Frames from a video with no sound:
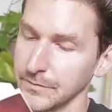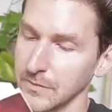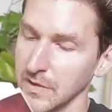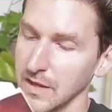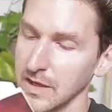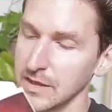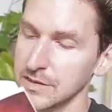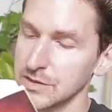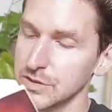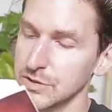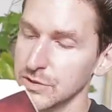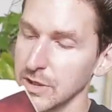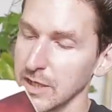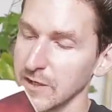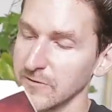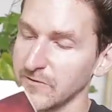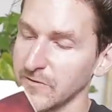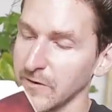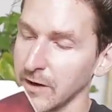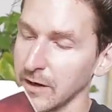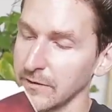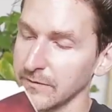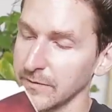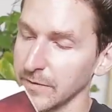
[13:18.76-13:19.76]
He has strayed
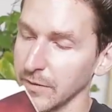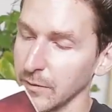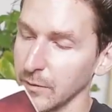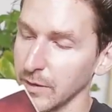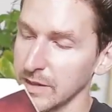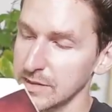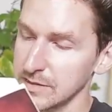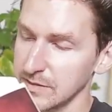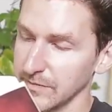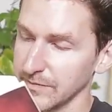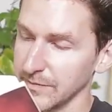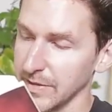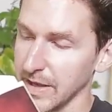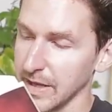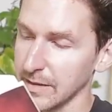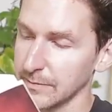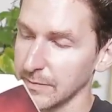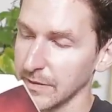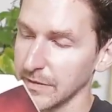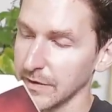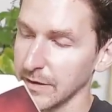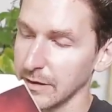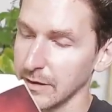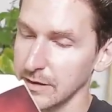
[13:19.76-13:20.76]
far from the ways of
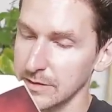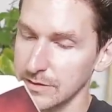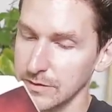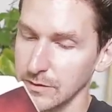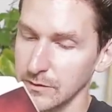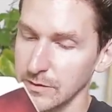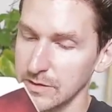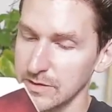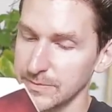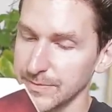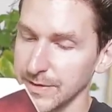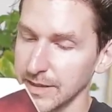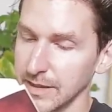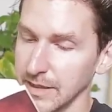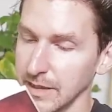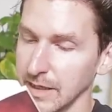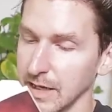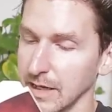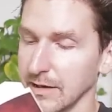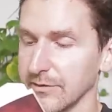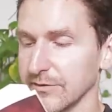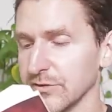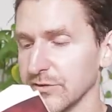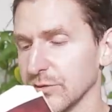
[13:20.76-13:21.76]
men, but there has always been a
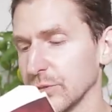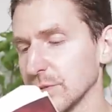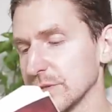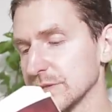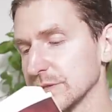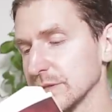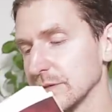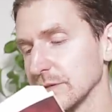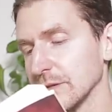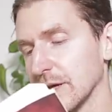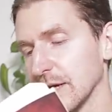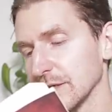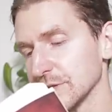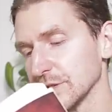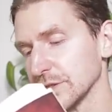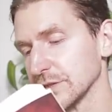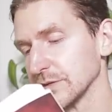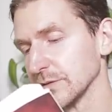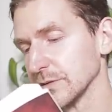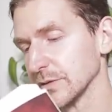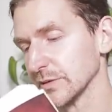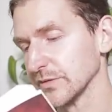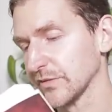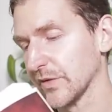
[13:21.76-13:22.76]
kind of twisted logic
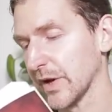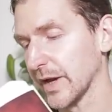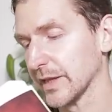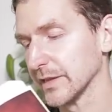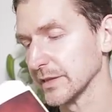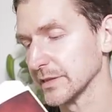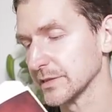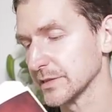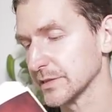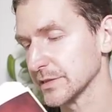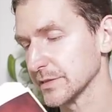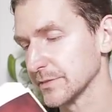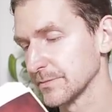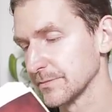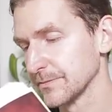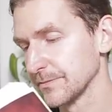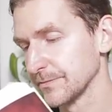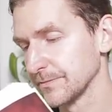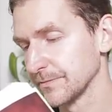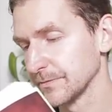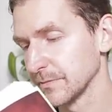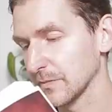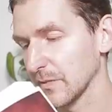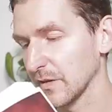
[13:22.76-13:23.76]
to his violence.
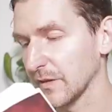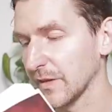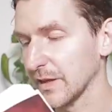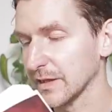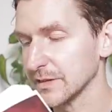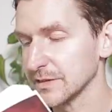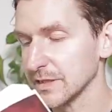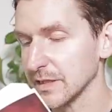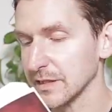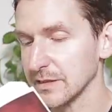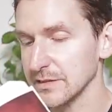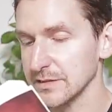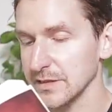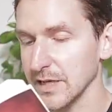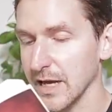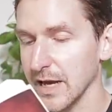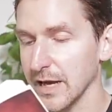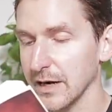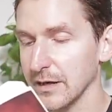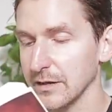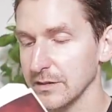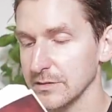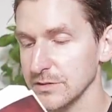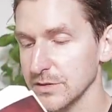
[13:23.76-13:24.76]
The things he
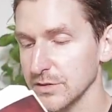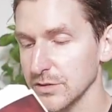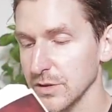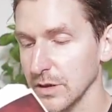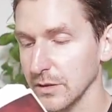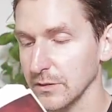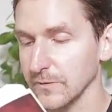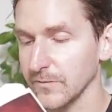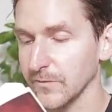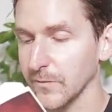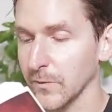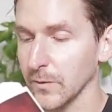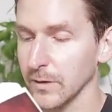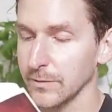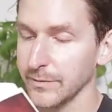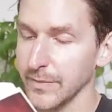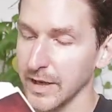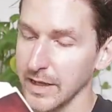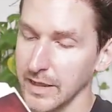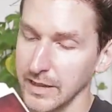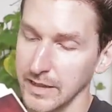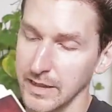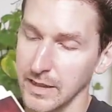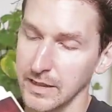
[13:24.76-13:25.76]
desired and struggled for
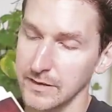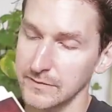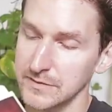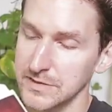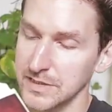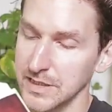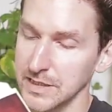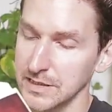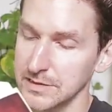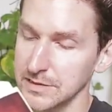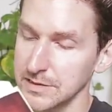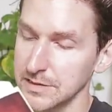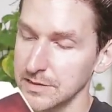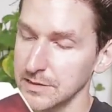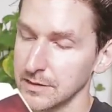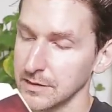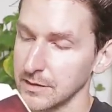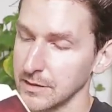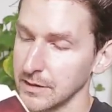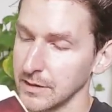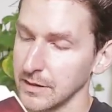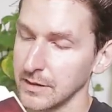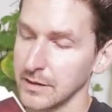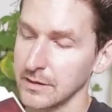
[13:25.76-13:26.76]
made a kind of sense.
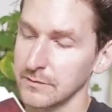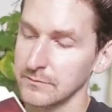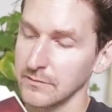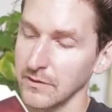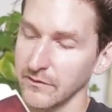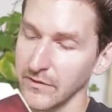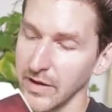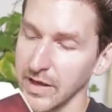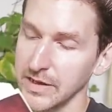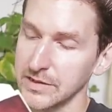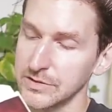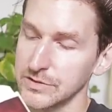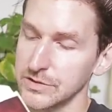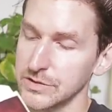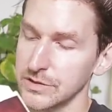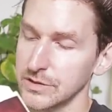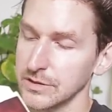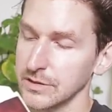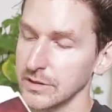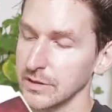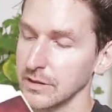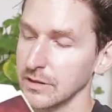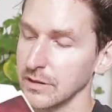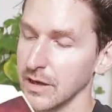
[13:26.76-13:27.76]
Revenge,
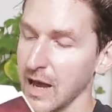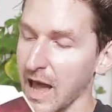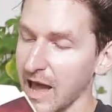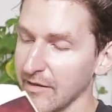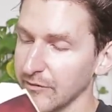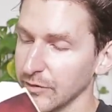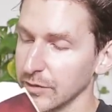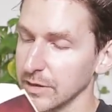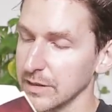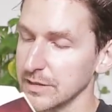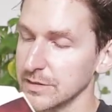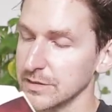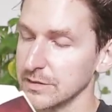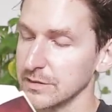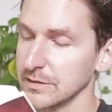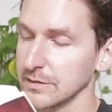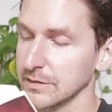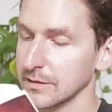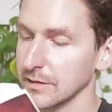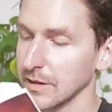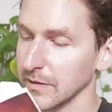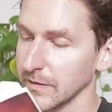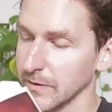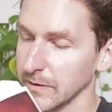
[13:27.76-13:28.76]
avarice,
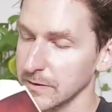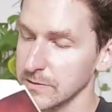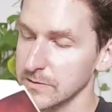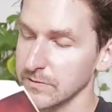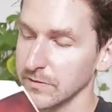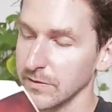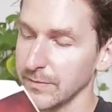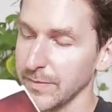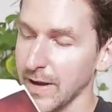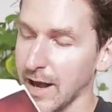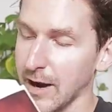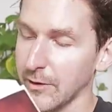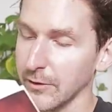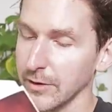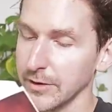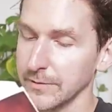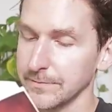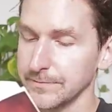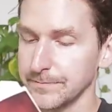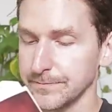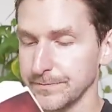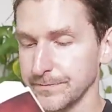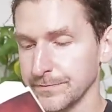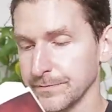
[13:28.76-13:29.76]
a thirst for power.
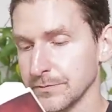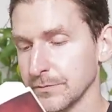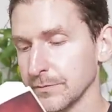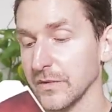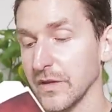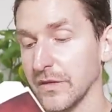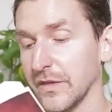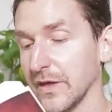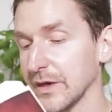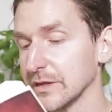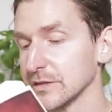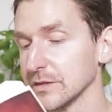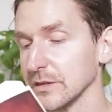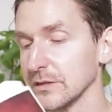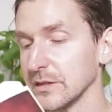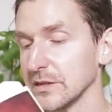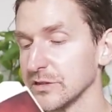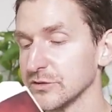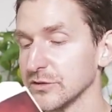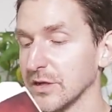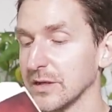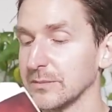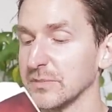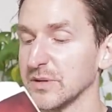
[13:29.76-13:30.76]
The things only
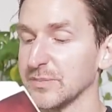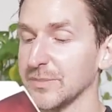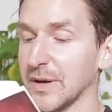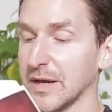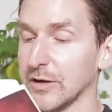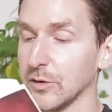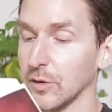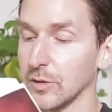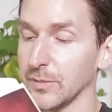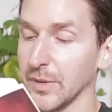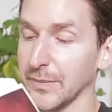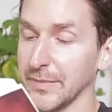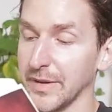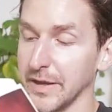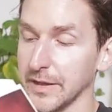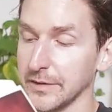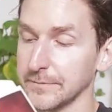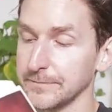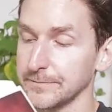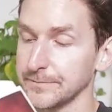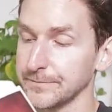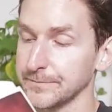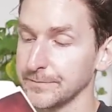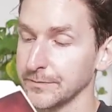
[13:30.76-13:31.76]
dreamed by normal
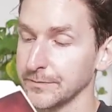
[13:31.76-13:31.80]
men.